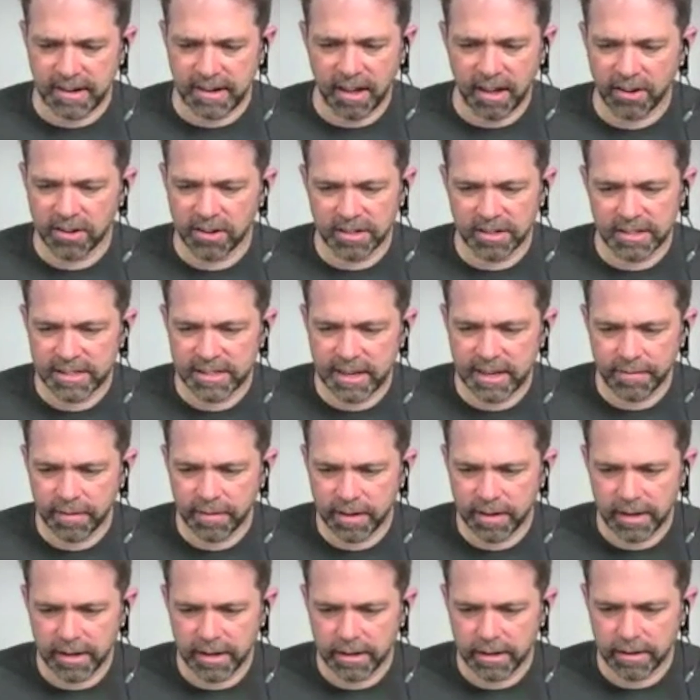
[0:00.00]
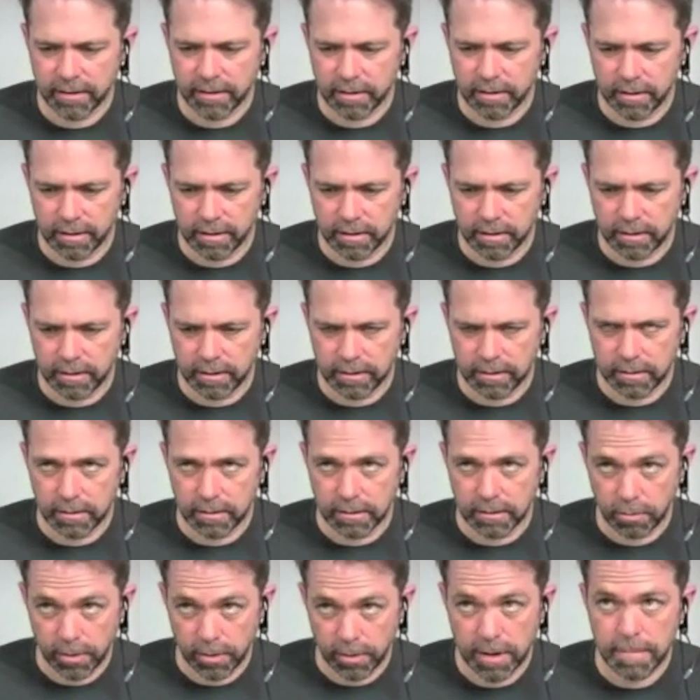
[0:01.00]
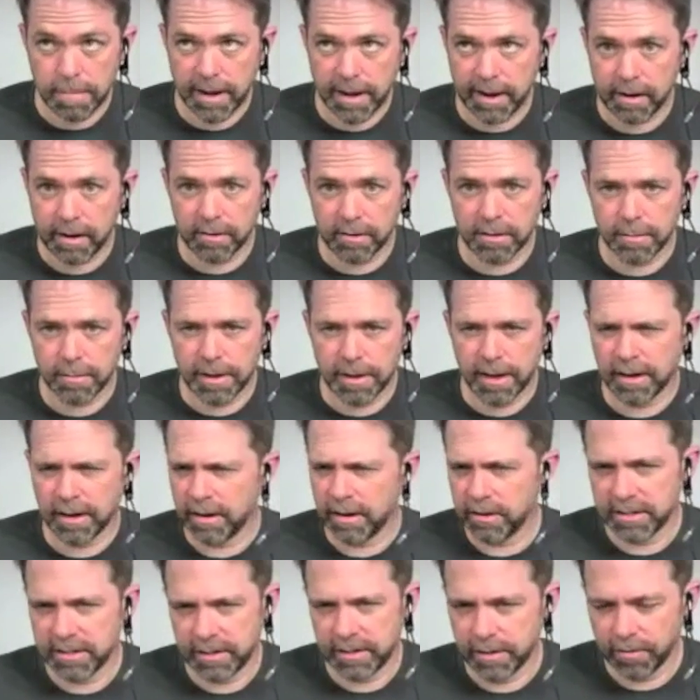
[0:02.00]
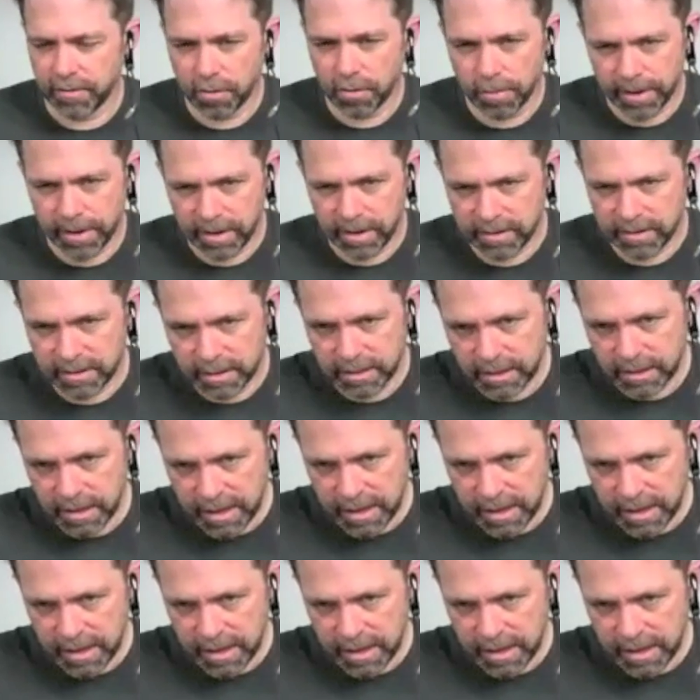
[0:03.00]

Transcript: 173 pounds, about 174 pounds,